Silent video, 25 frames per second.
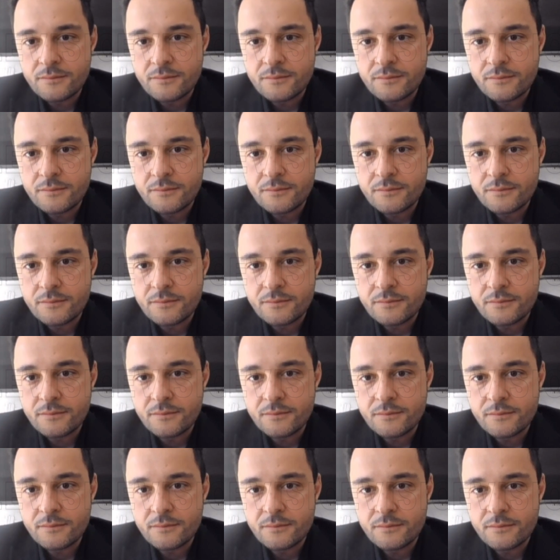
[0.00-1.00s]

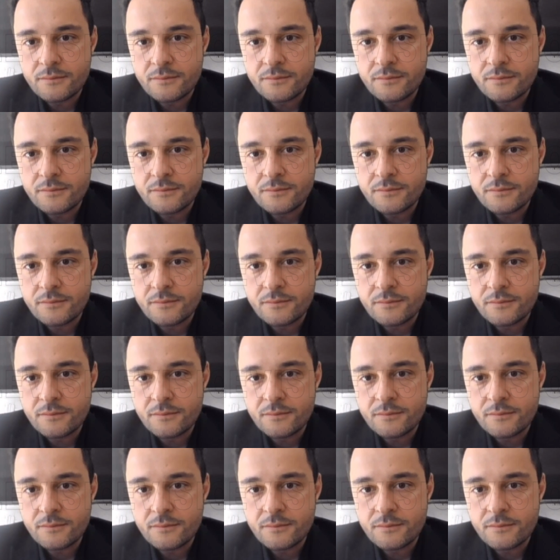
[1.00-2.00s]

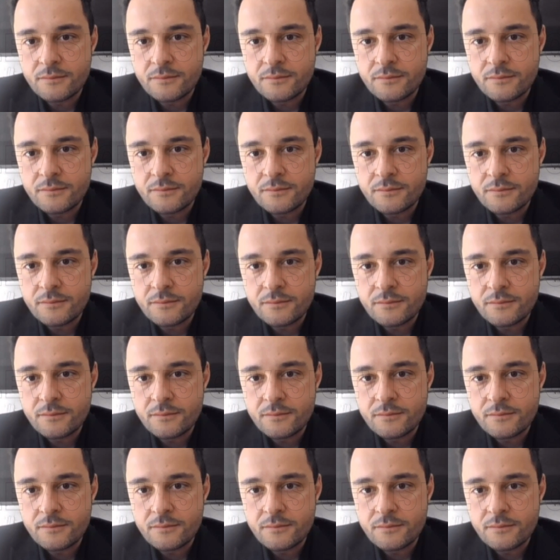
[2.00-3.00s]

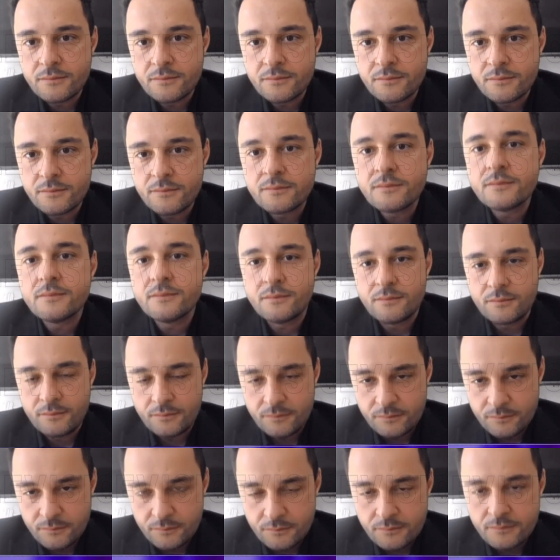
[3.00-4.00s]

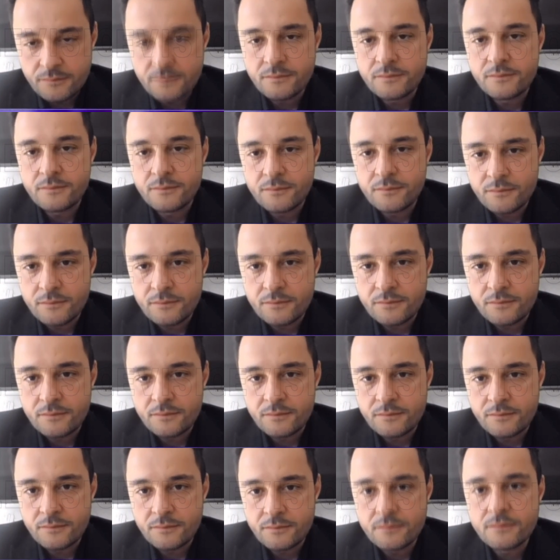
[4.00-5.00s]

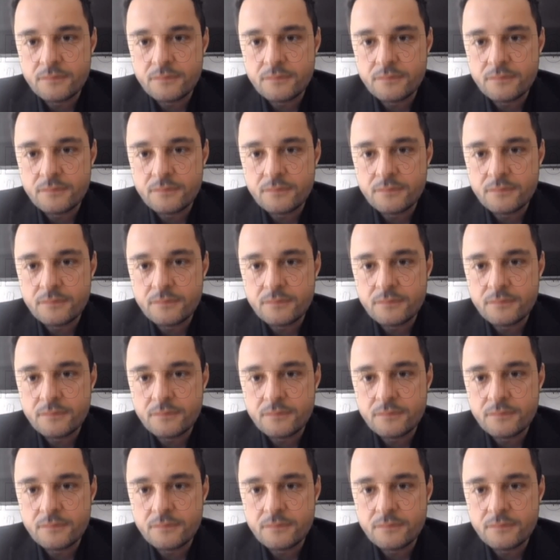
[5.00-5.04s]
[no speech]